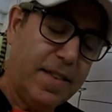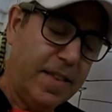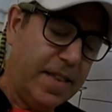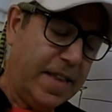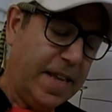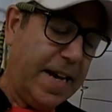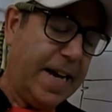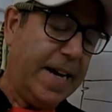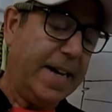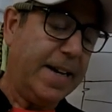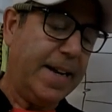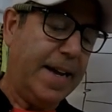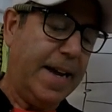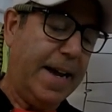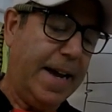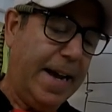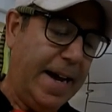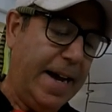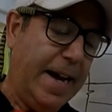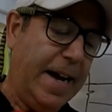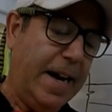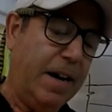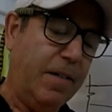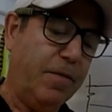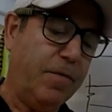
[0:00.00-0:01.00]
that
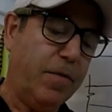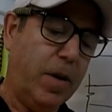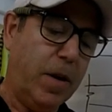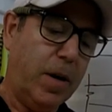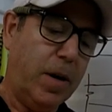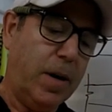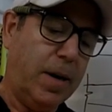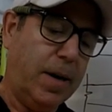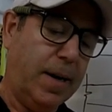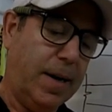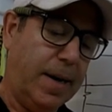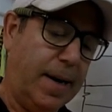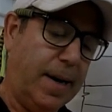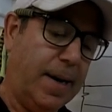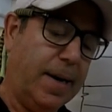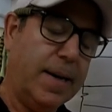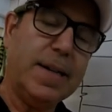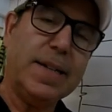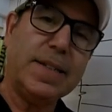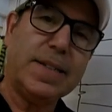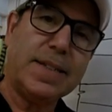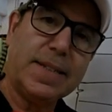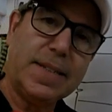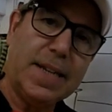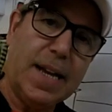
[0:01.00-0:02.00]
have uh,
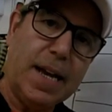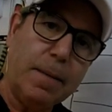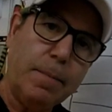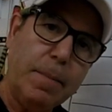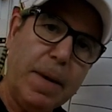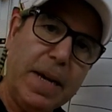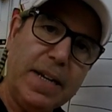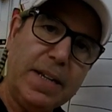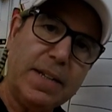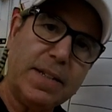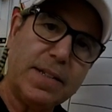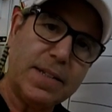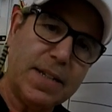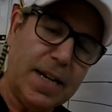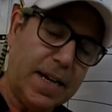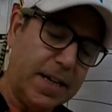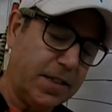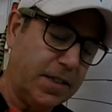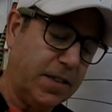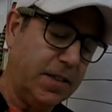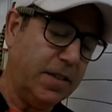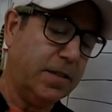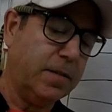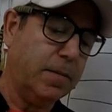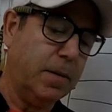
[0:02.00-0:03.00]
segmented
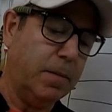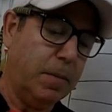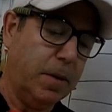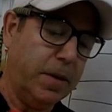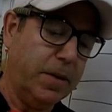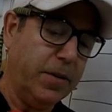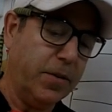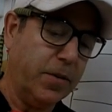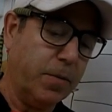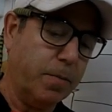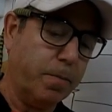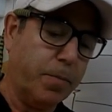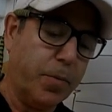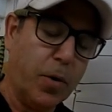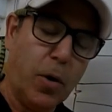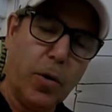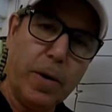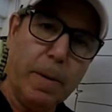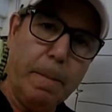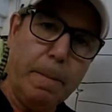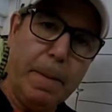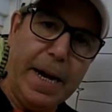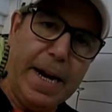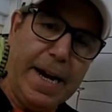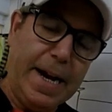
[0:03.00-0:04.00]
sections, either broken